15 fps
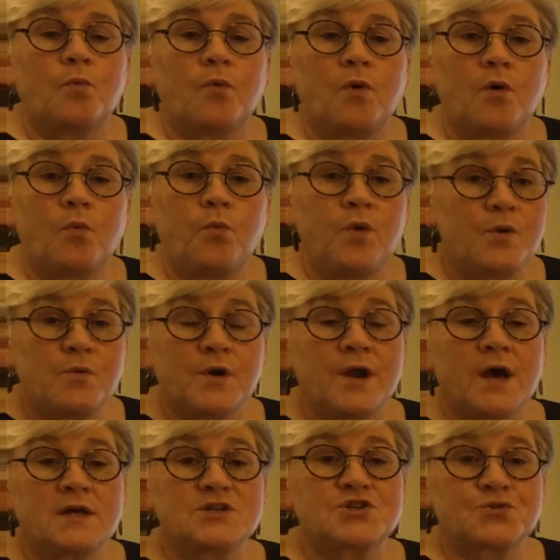we were
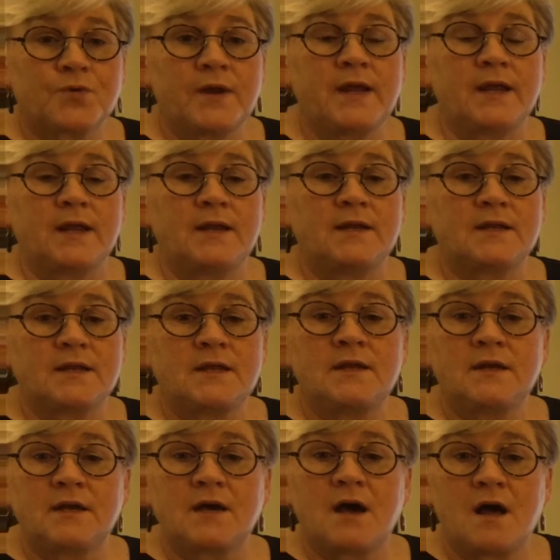not trained
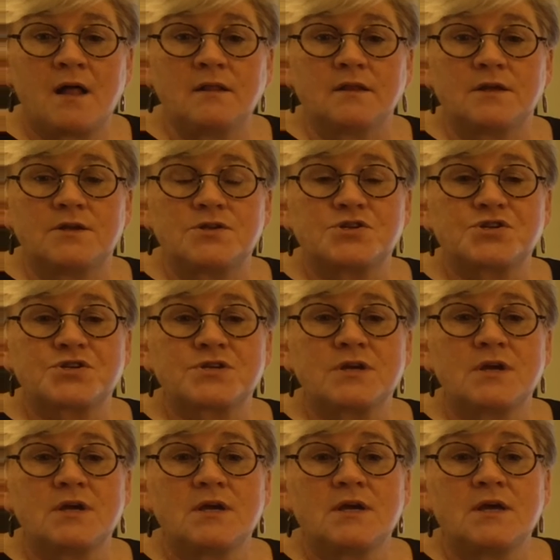in college
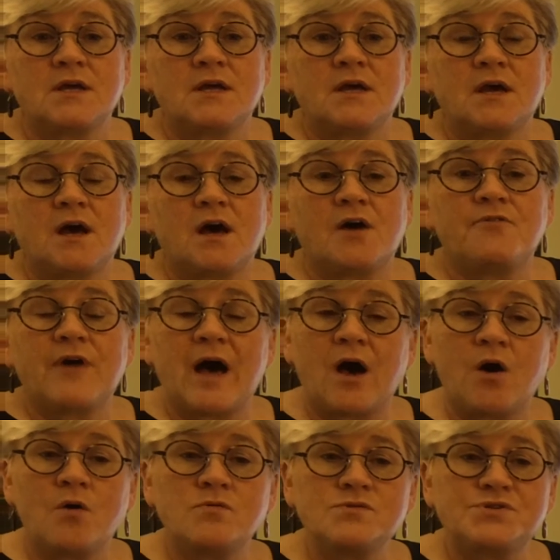of
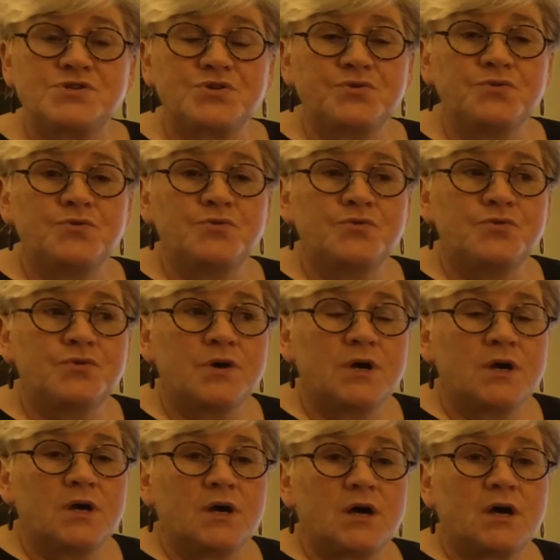how to
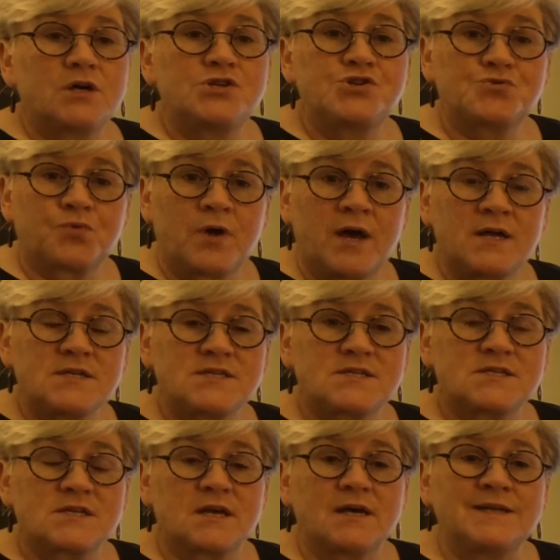
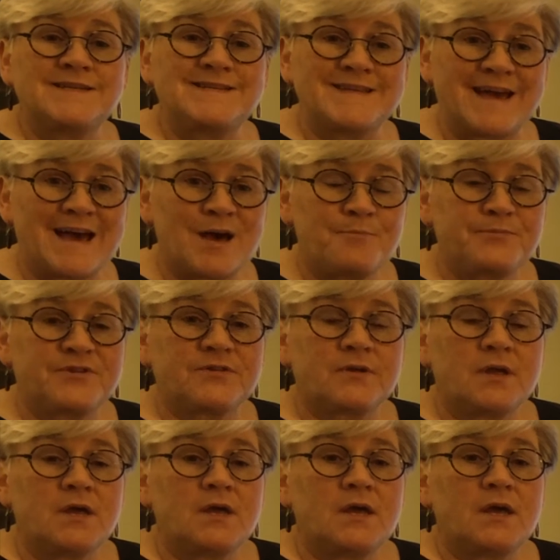address, adapt,
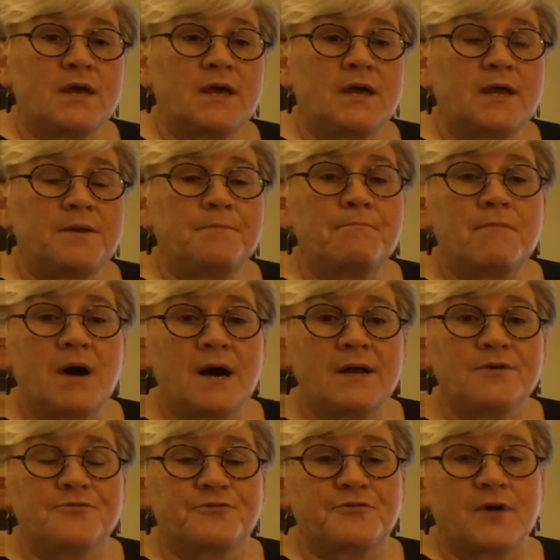and
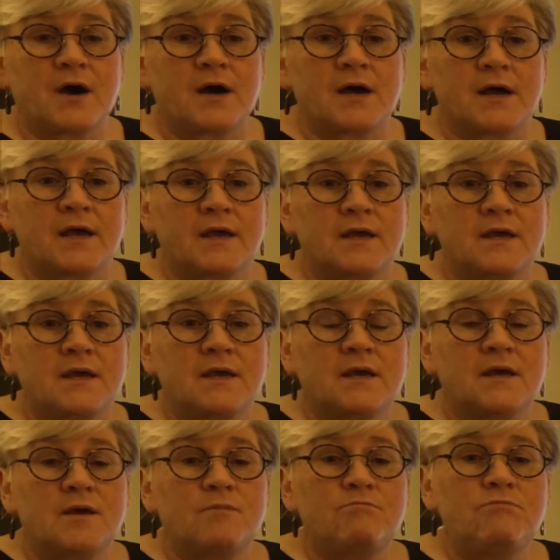modify
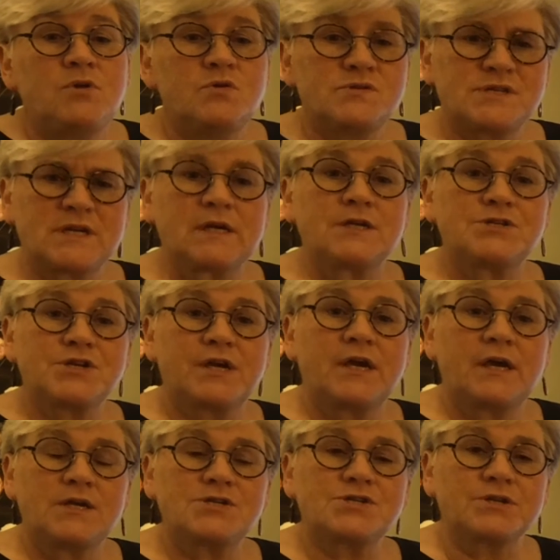music
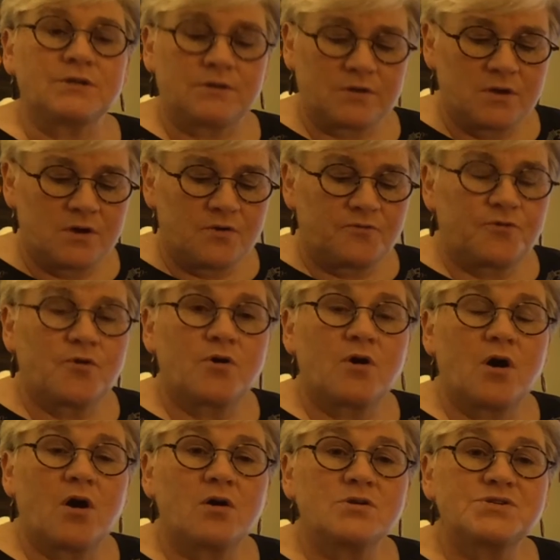education for
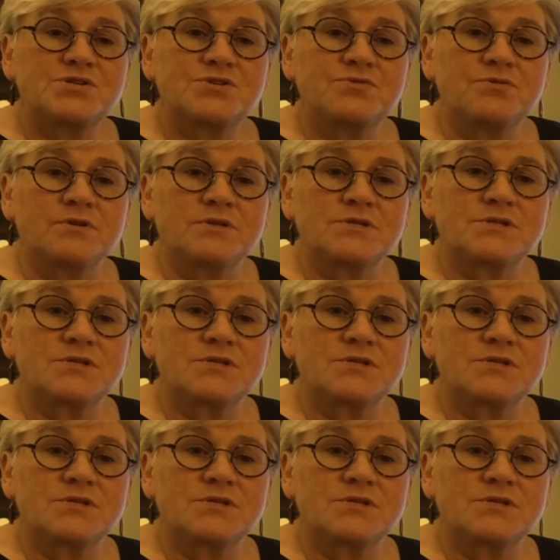our students